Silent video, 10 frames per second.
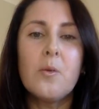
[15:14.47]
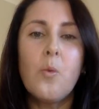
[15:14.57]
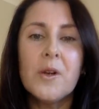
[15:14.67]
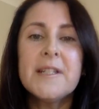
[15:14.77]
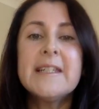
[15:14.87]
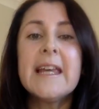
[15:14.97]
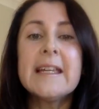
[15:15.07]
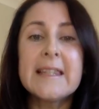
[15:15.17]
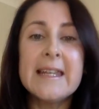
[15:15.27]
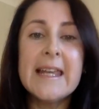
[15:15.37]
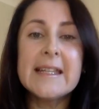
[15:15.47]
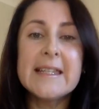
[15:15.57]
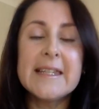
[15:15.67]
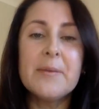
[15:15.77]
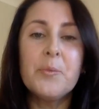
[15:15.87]
want to take the
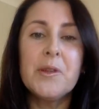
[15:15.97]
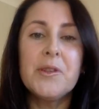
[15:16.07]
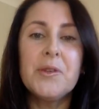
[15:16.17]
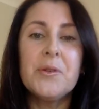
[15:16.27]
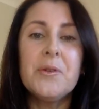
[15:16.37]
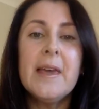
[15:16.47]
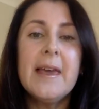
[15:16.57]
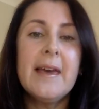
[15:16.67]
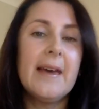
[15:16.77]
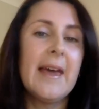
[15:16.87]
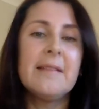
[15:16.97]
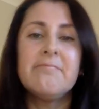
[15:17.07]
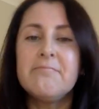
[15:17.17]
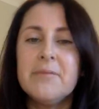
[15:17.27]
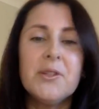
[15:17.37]
next step with you,
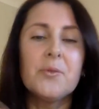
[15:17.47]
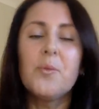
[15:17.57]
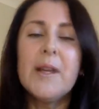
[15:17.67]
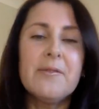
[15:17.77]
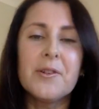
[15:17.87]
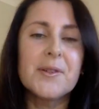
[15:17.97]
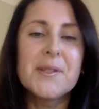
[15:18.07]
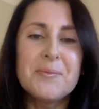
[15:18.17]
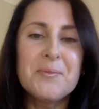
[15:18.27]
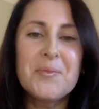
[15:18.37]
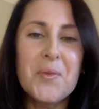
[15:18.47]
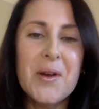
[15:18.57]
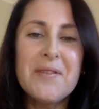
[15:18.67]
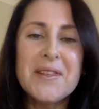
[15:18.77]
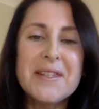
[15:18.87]
and whatever
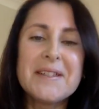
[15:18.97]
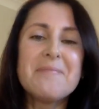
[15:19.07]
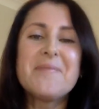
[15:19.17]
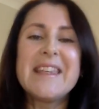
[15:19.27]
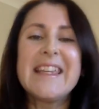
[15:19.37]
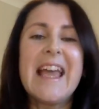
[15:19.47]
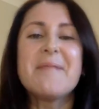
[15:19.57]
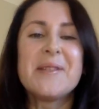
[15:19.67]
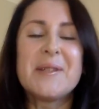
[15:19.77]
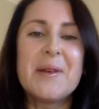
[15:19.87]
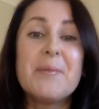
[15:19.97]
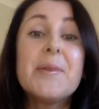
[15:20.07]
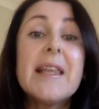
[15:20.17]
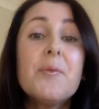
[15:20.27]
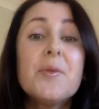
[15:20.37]
the thing happens to be.
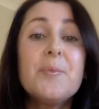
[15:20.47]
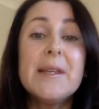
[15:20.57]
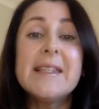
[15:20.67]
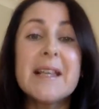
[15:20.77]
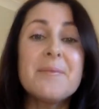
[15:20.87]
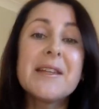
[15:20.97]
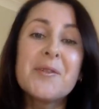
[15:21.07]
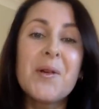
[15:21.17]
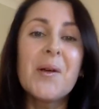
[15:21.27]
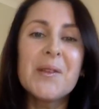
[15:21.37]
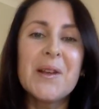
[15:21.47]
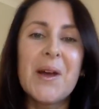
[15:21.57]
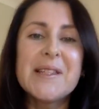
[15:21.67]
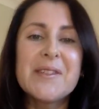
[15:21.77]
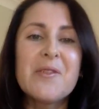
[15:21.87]
But that would be something along the
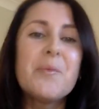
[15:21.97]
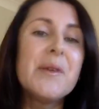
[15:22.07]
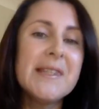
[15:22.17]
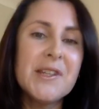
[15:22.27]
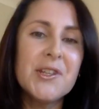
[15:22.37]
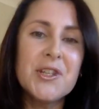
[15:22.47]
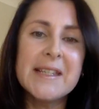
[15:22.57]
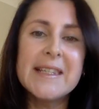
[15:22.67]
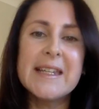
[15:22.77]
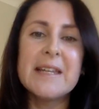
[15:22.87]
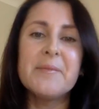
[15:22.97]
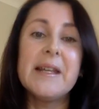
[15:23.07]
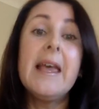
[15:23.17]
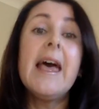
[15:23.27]
lines of a positioning statement.